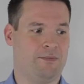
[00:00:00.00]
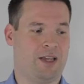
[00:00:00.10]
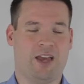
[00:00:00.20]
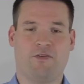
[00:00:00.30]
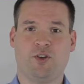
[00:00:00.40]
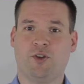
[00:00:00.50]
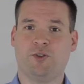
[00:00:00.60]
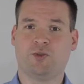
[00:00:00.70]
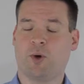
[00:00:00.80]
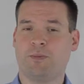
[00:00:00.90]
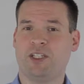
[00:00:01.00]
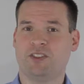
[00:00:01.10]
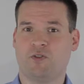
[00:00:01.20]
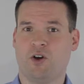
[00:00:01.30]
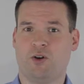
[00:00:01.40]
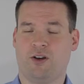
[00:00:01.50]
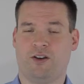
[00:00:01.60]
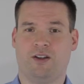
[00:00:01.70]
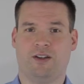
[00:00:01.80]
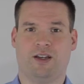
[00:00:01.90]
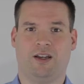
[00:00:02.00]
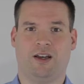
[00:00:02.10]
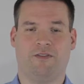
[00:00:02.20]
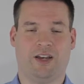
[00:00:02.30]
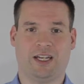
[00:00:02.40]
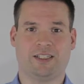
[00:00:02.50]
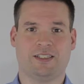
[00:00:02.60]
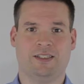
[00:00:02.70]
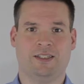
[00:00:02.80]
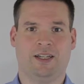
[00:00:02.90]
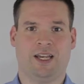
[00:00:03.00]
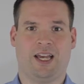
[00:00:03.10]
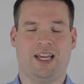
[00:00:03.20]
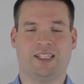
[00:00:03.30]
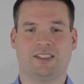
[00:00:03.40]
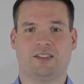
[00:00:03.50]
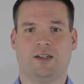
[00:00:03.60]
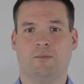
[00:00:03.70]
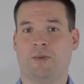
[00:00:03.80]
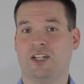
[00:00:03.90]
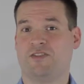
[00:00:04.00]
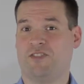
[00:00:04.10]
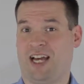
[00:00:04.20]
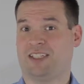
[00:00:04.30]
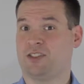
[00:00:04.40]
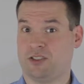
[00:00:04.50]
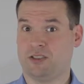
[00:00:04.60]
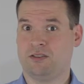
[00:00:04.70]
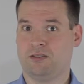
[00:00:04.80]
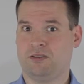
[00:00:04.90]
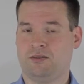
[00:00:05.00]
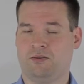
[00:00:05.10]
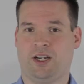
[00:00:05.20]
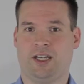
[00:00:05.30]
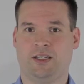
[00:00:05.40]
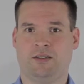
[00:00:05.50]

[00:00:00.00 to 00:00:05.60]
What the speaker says: If you use one-piece flow effect, it's much faster, right?